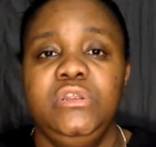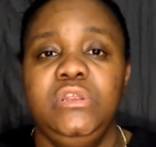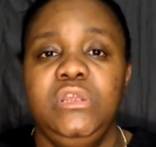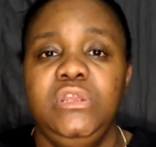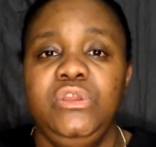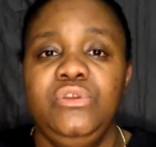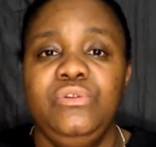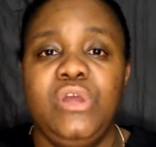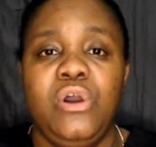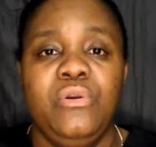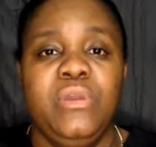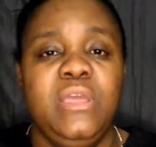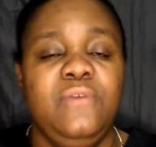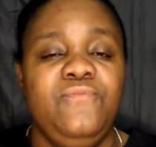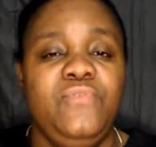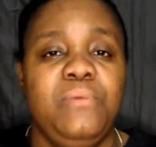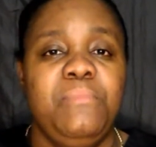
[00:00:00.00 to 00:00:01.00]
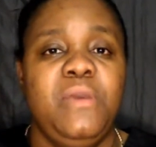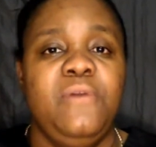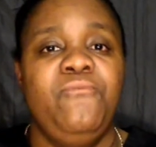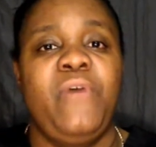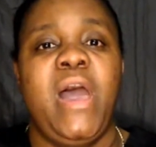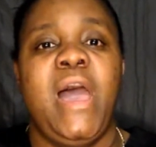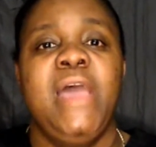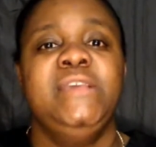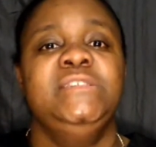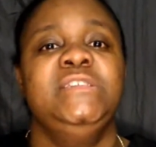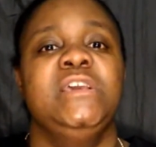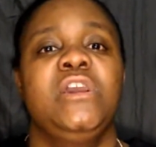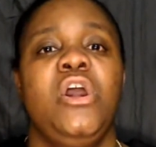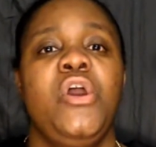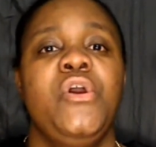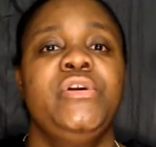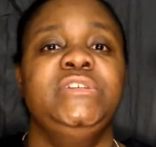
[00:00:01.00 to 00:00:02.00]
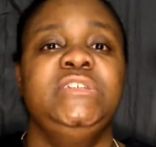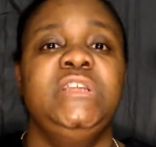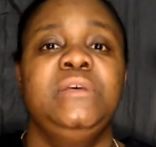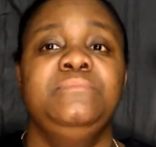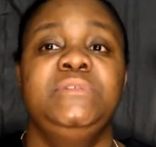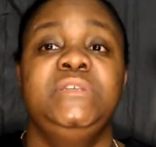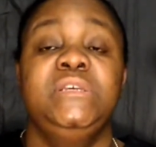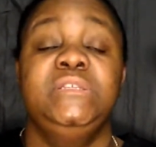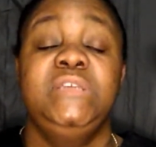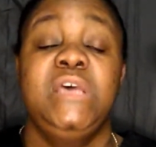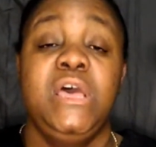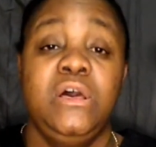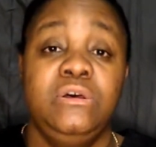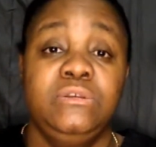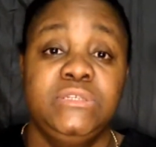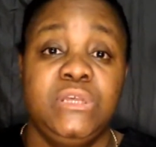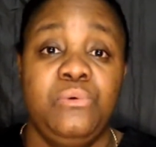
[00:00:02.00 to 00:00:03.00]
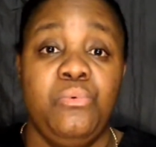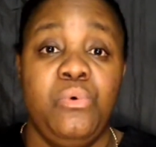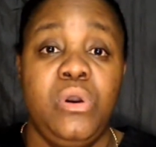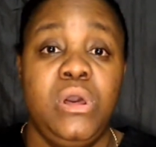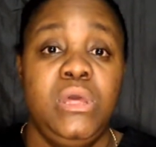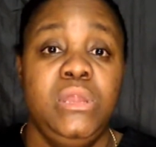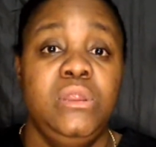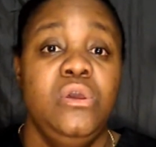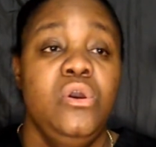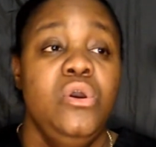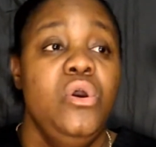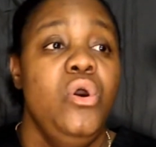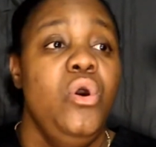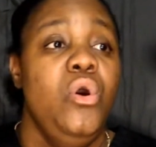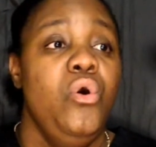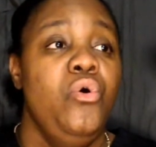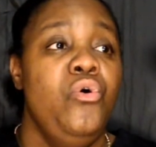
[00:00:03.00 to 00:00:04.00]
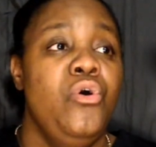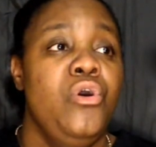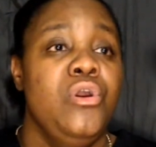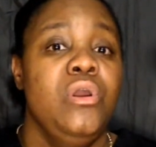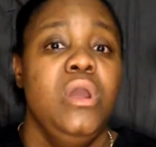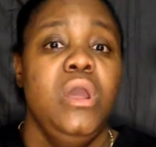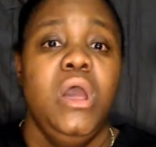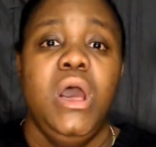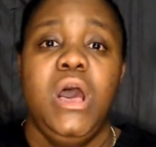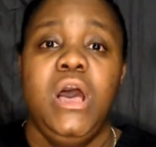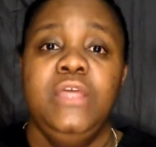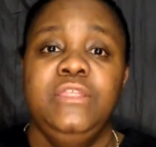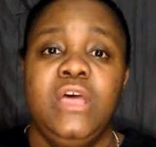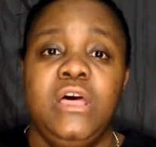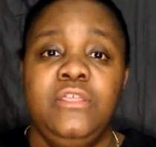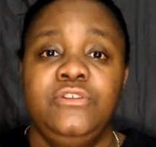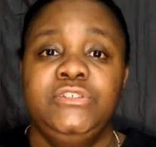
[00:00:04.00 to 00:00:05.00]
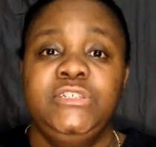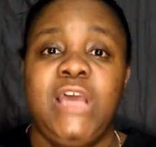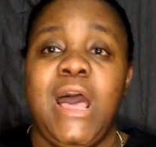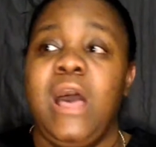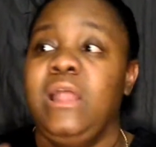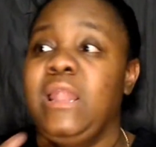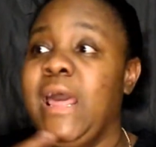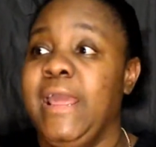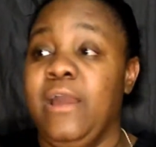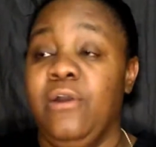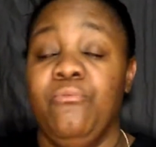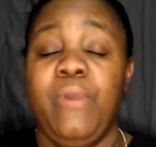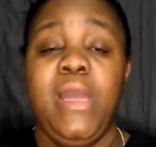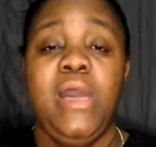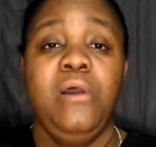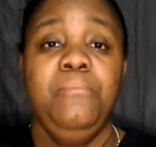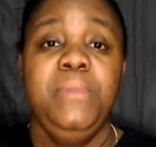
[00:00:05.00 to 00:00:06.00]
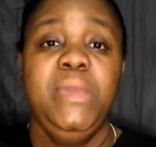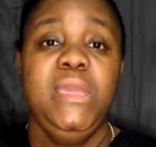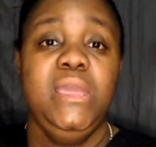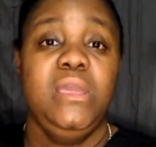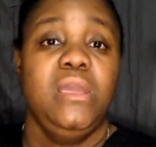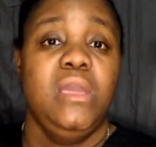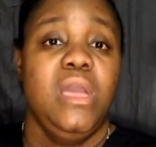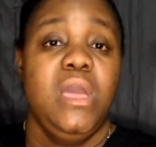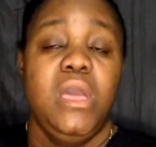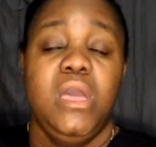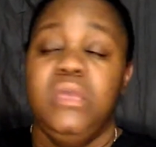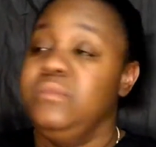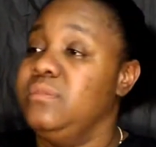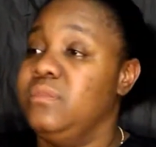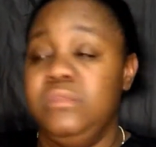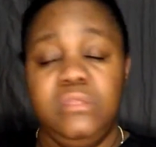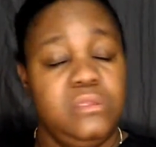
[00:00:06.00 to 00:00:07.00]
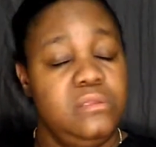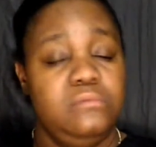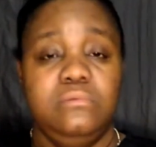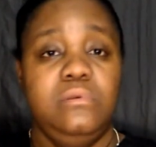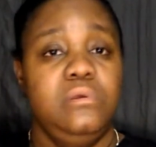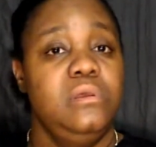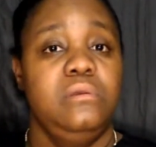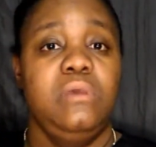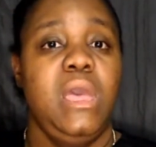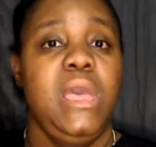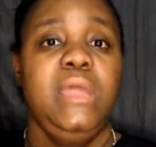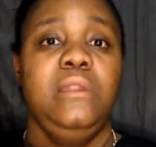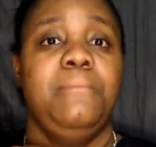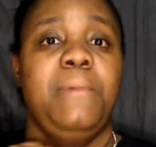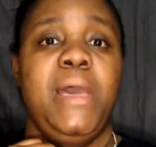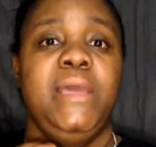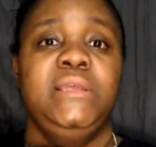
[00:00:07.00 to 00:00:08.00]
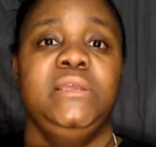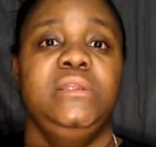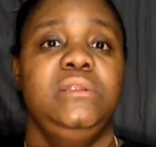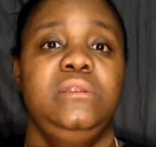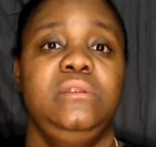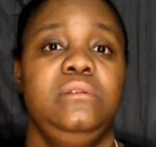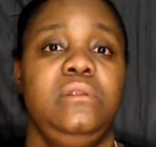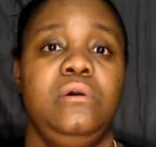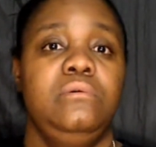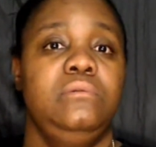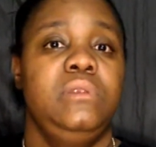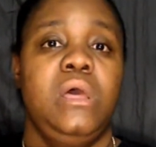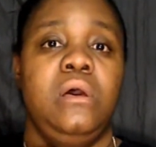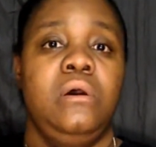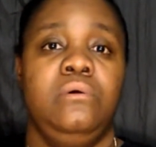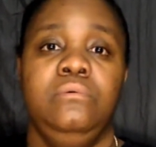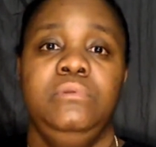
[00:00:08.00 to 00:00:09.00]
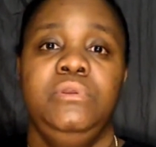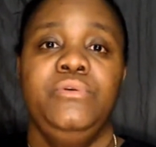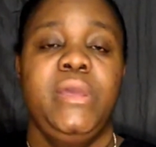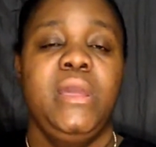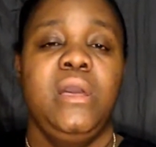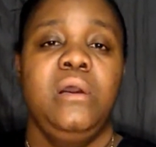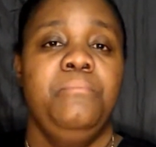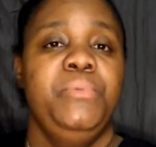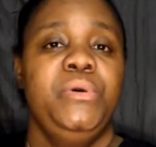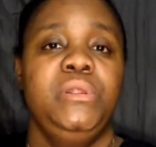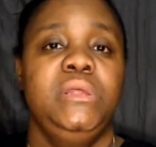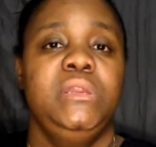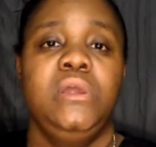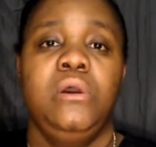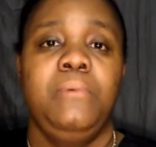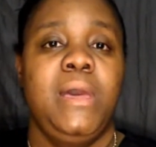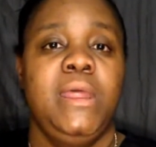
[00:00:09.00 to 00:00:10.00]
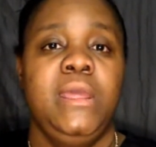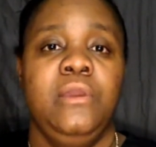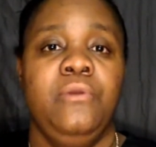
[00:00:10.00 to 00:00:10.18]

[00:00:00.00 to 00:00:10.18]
give them advice, encourage them to tell someone or another child, like around me, ain't nobody, no, you ain't gonna bully nobody